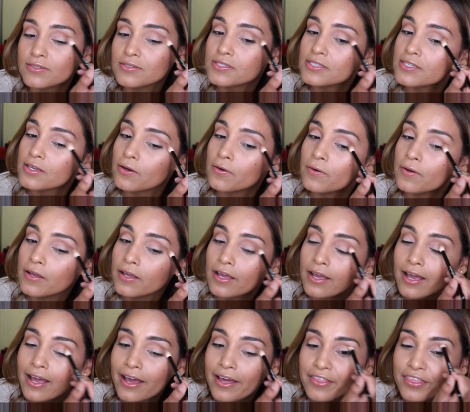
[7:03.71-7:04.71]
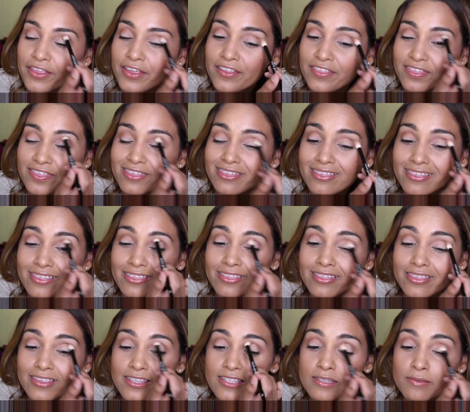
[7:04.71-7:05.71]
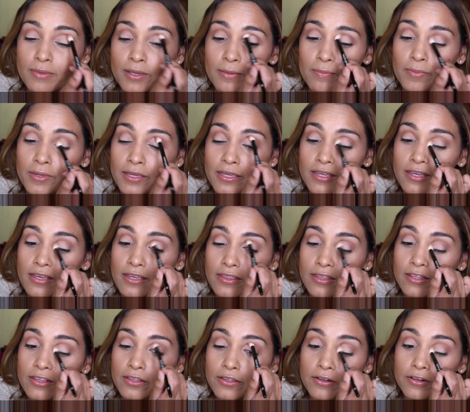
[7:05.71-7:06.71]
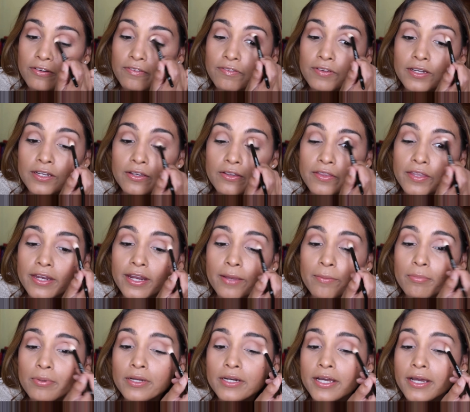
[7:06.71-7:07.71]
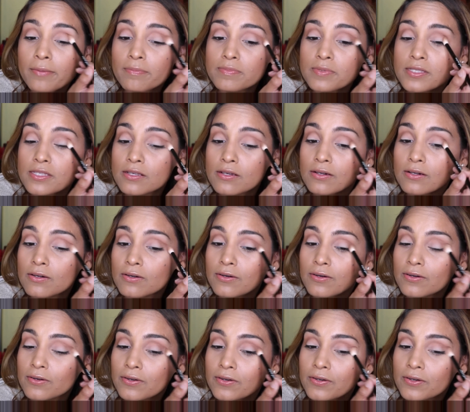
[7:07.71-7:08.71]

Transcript: So I think this might be the third video that I put up, so